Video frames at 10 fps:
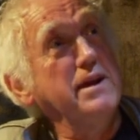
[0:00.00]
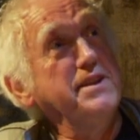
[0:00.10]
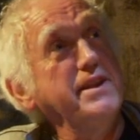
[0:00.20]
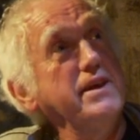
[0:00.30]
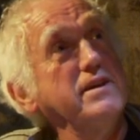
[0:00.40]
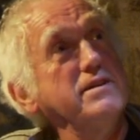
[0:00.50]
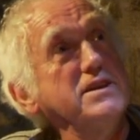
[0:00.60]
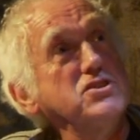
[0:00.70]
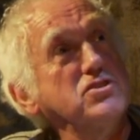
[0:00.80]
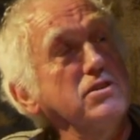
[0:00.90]
And now
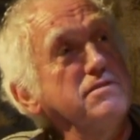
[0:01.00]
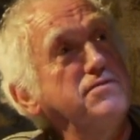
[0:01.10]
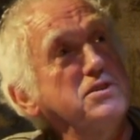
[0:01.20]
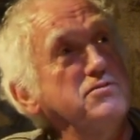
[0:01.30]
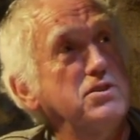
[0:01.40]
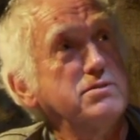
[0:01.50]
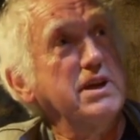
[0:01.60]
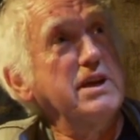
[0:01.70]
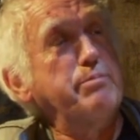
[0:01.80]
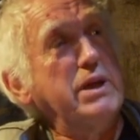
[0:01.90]
it's got
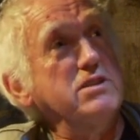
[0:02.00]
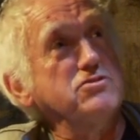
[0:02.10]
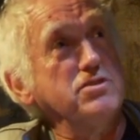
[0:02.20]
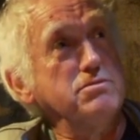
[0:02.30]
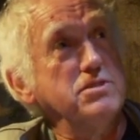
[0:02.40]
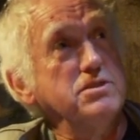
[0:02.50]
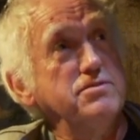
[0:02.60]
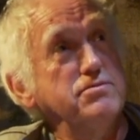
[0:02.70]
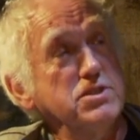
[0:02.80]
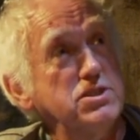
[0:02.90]
photovoltaic panels on the
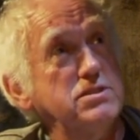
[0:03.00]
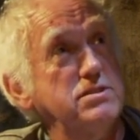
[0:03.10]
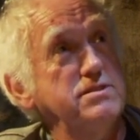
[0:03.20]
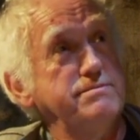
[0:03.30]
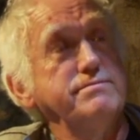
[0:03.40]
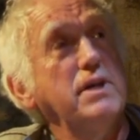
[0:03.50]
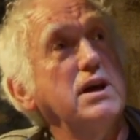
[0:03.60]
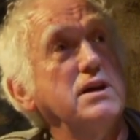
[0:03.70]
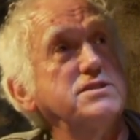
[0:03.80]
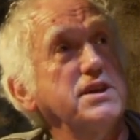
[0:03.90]
roof, which
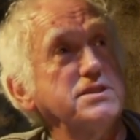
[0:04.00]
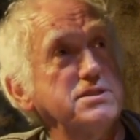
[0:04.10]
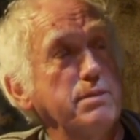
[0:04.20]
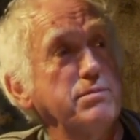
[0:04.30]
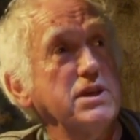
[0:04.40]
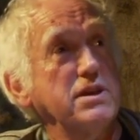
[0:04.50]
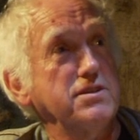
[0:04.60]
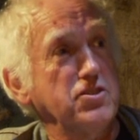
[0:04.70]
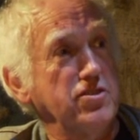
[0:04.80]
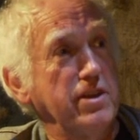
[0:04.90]
charges up the air
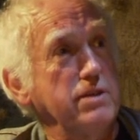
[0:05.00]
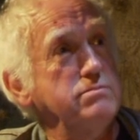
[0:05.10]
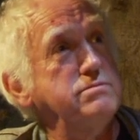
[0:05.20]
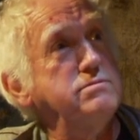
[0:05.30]
conditioning.